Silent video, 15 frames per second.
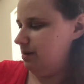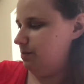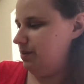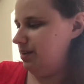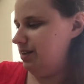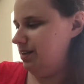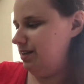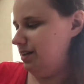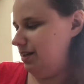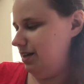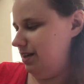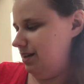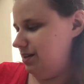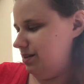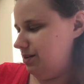But
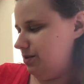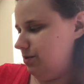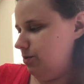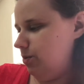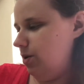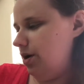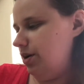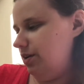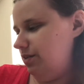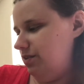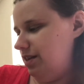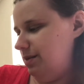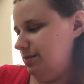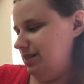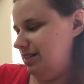neither one of
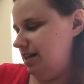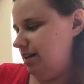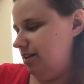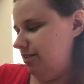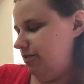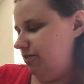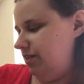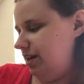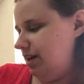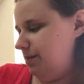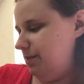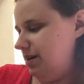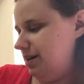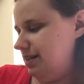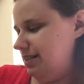them said a
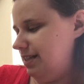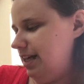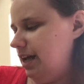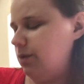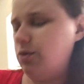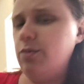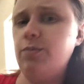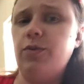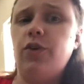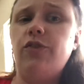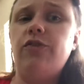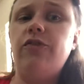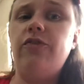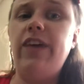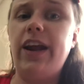thing because they were both
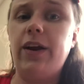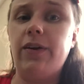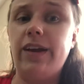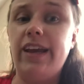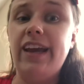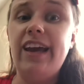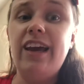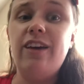very,